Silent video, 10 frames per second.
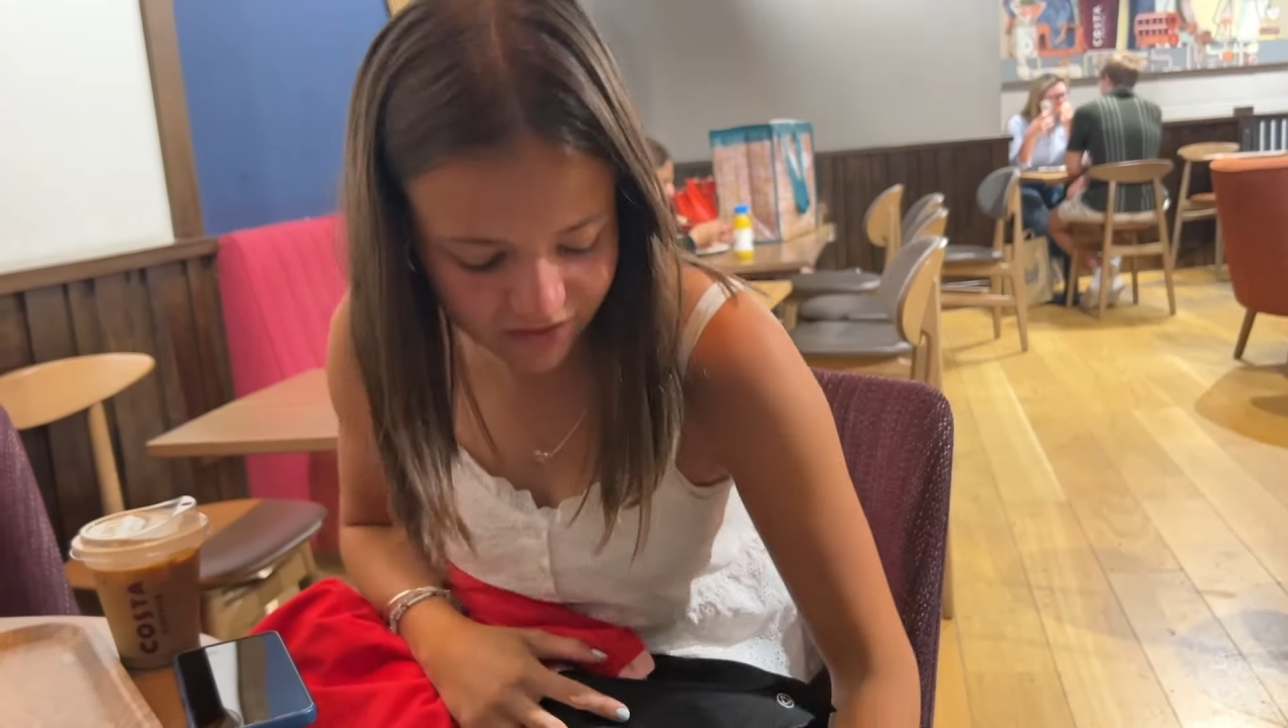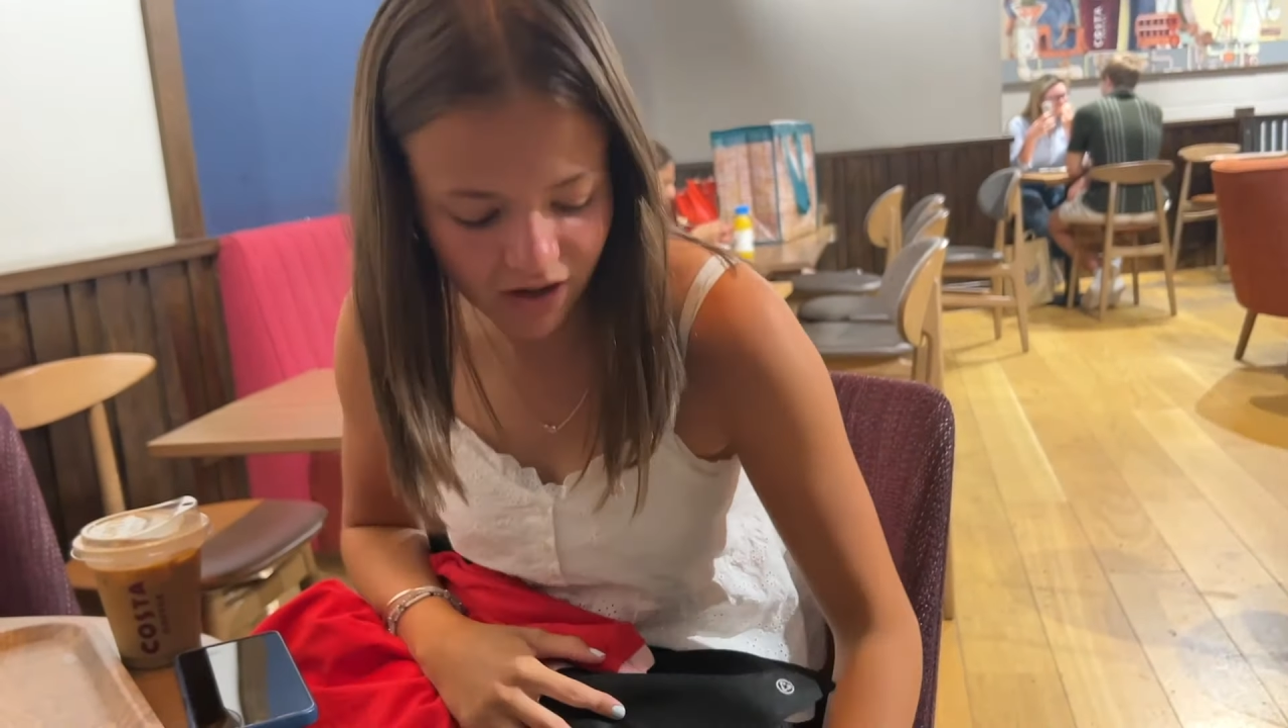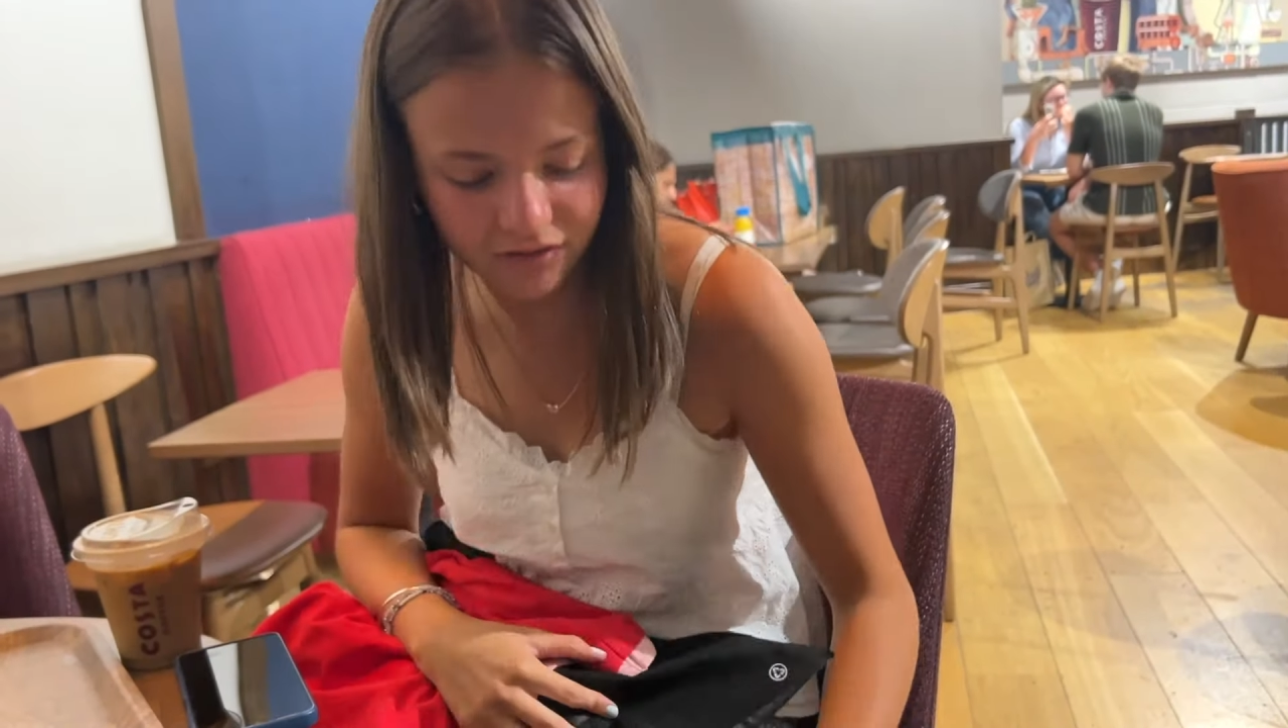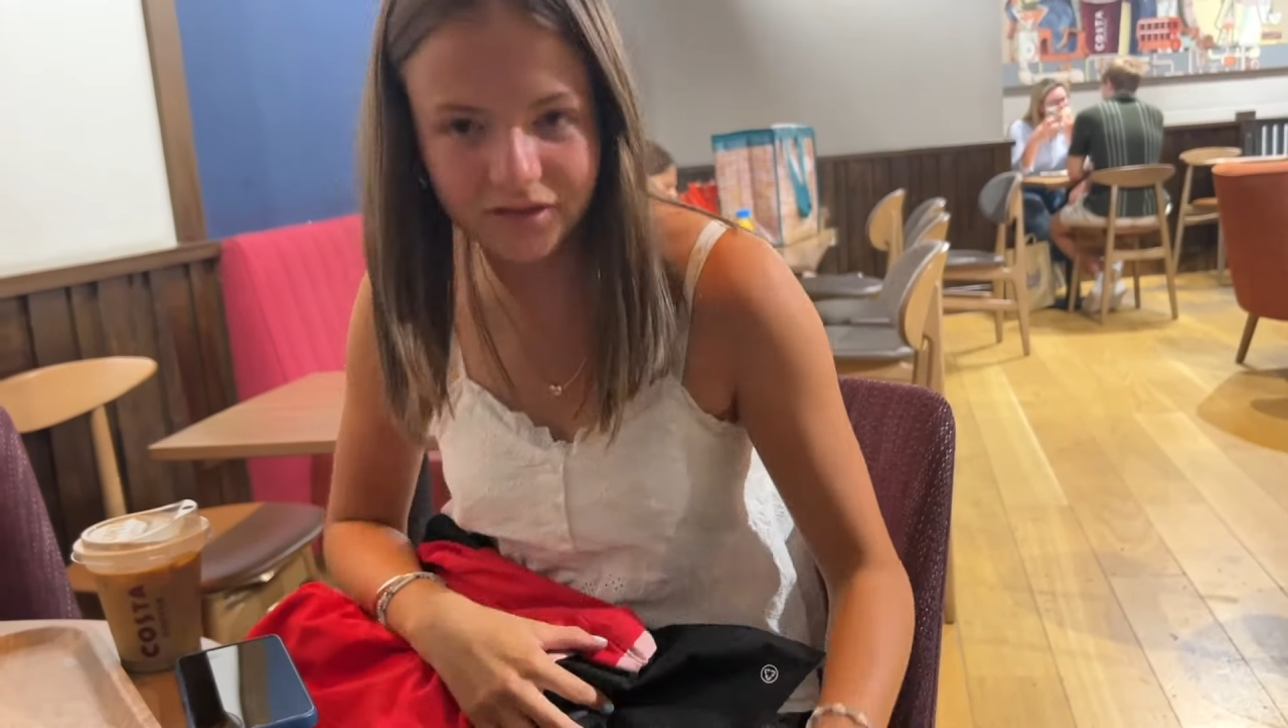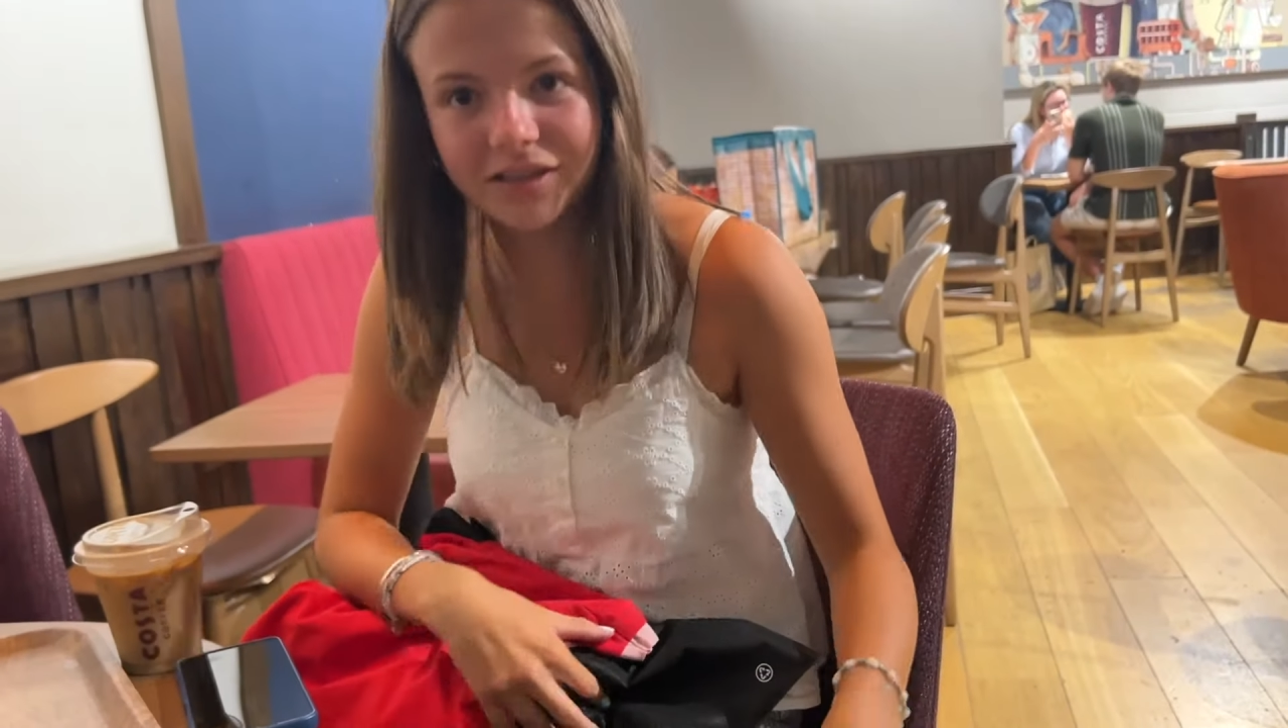
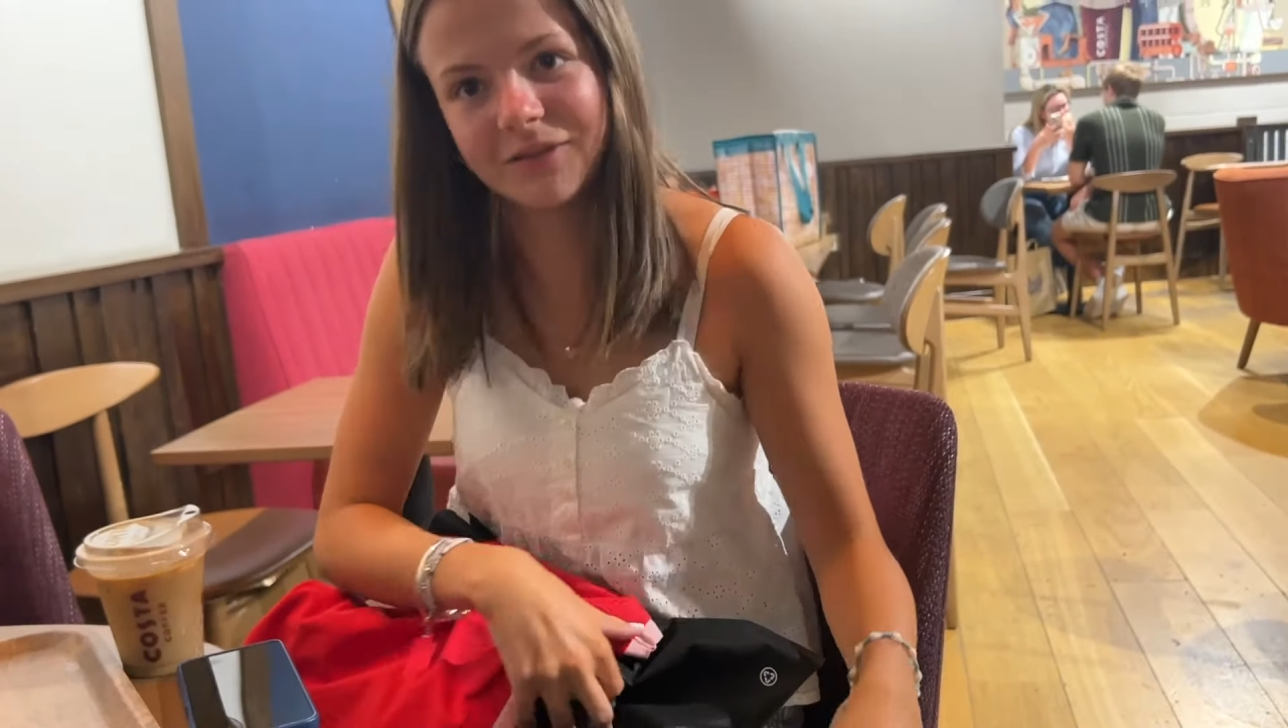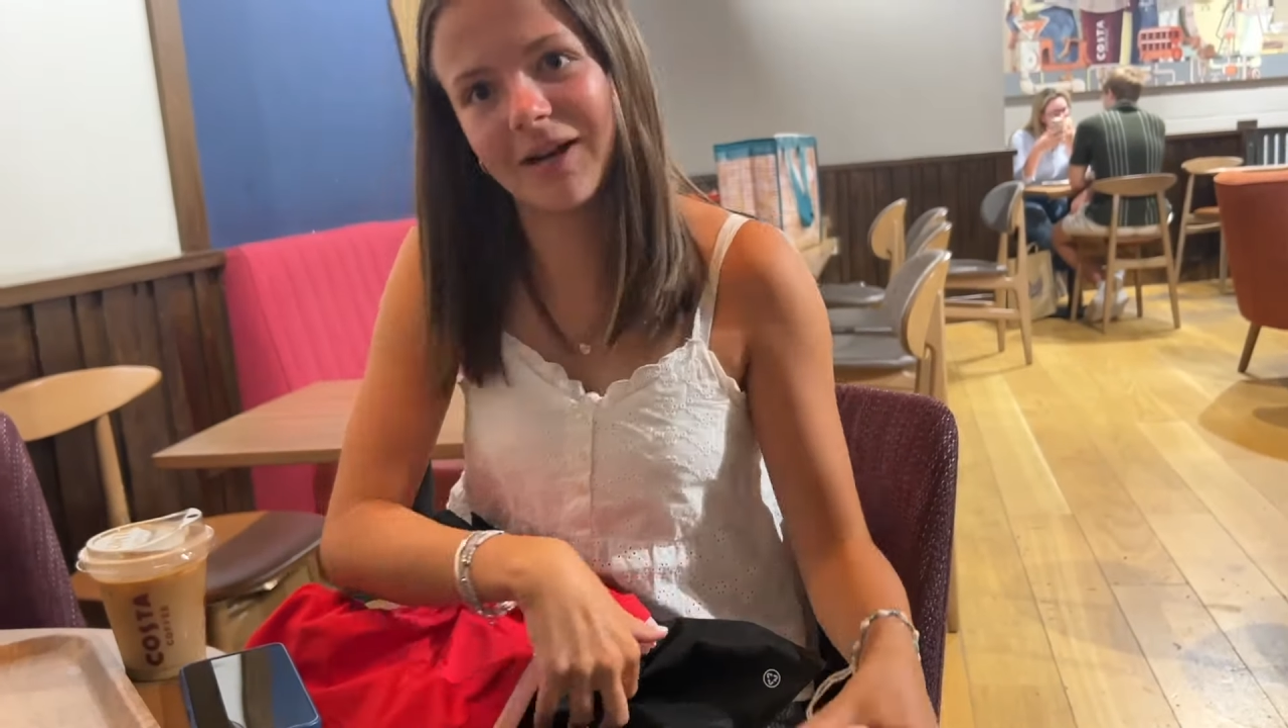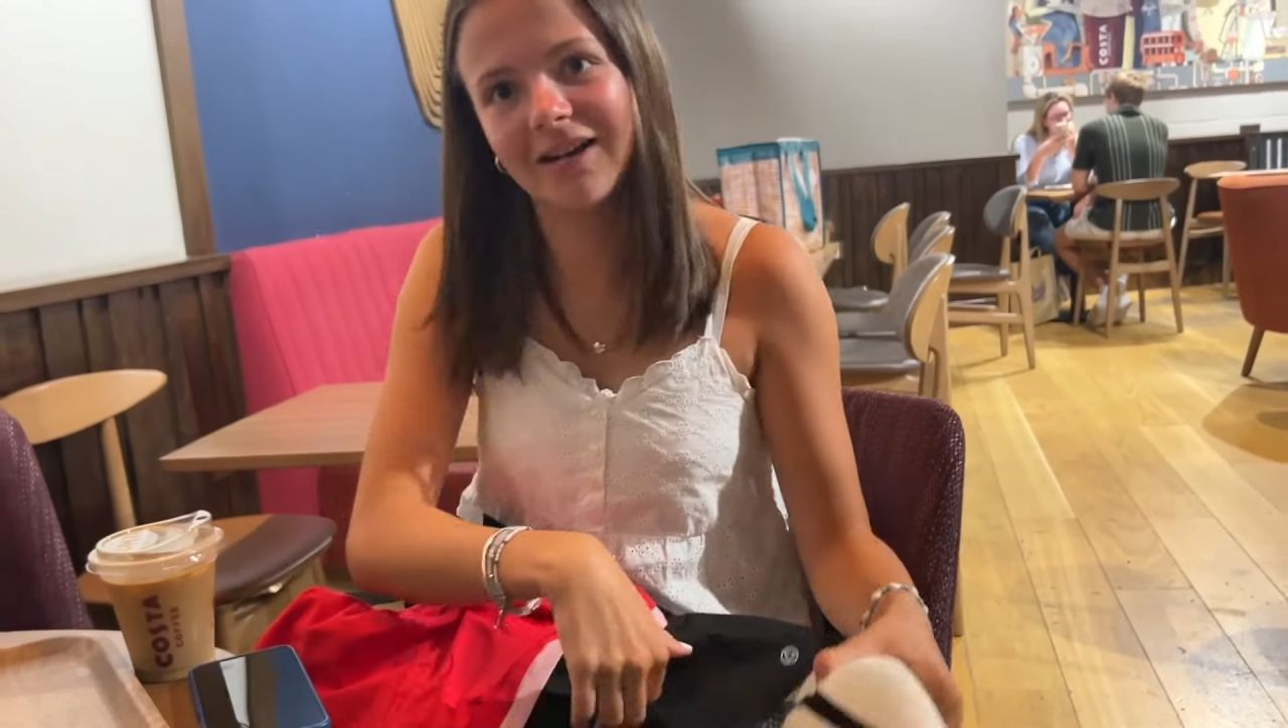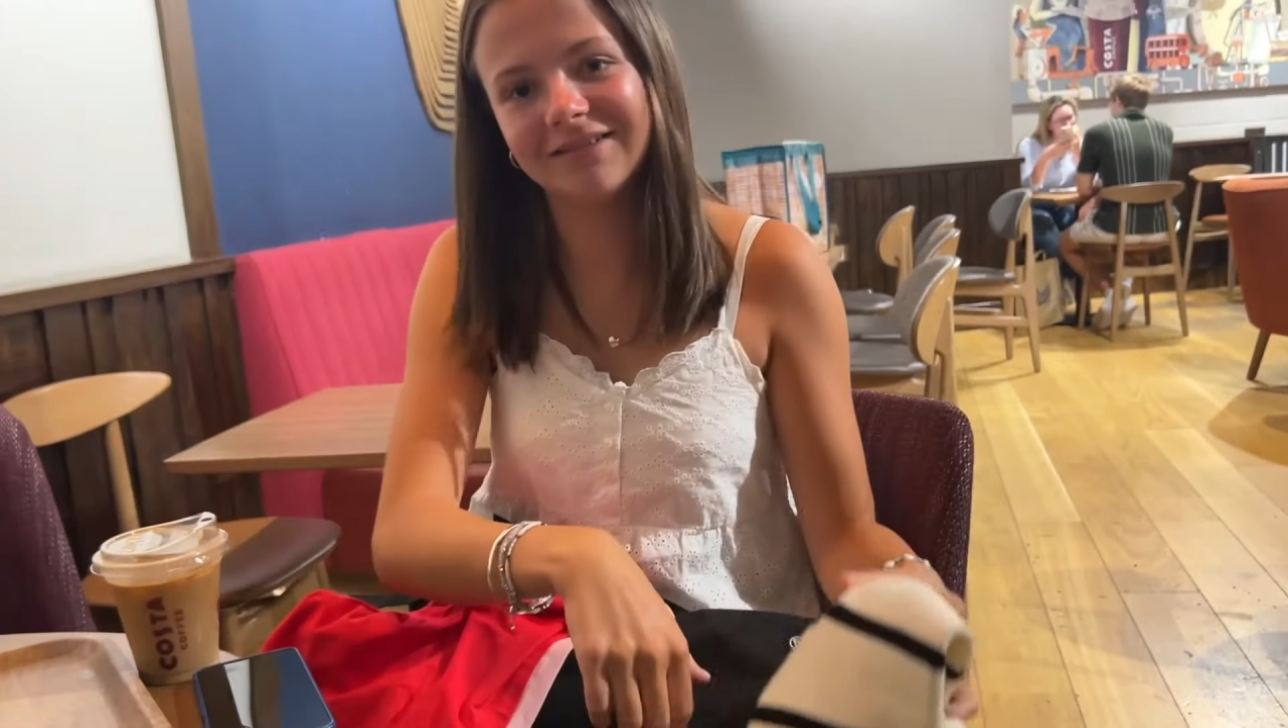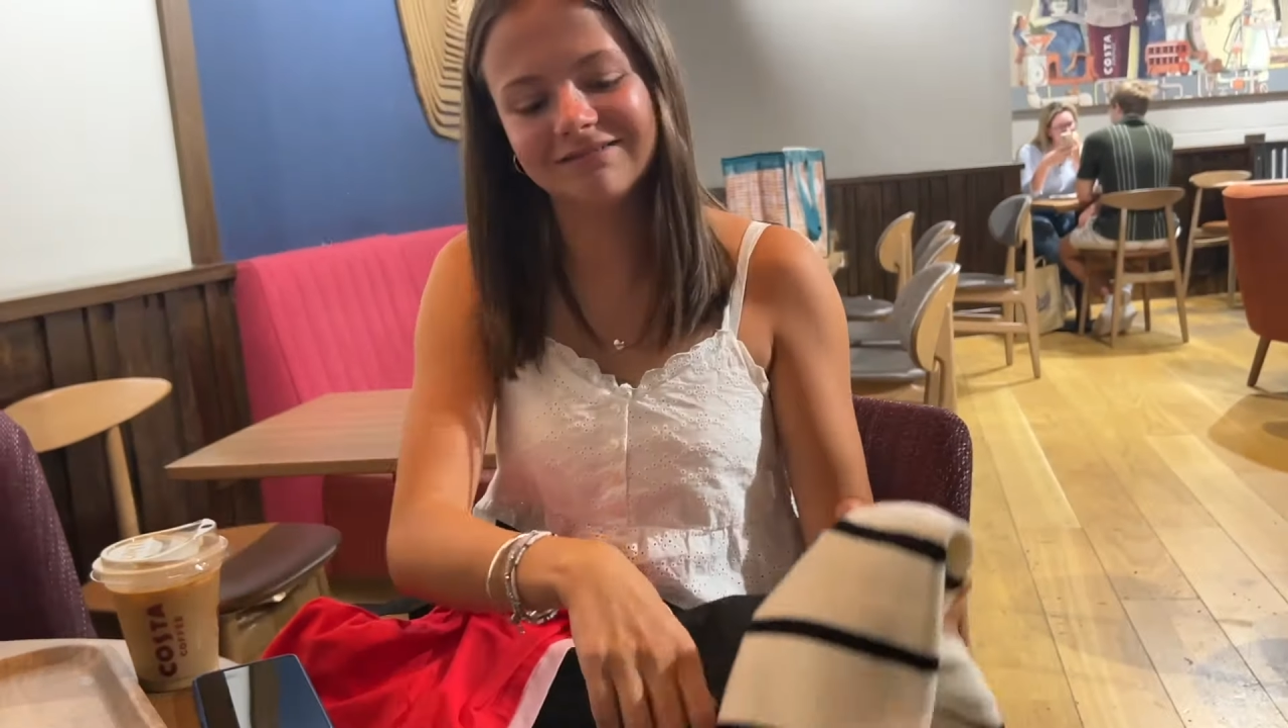Zara as
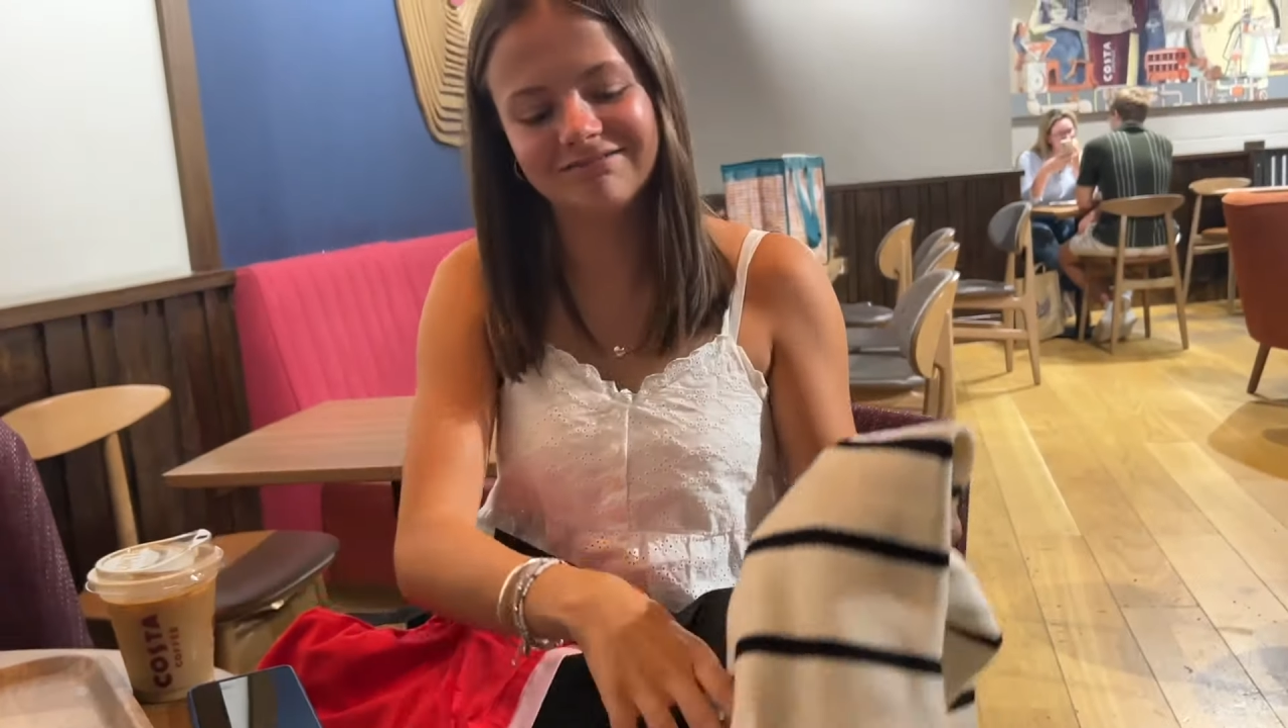well.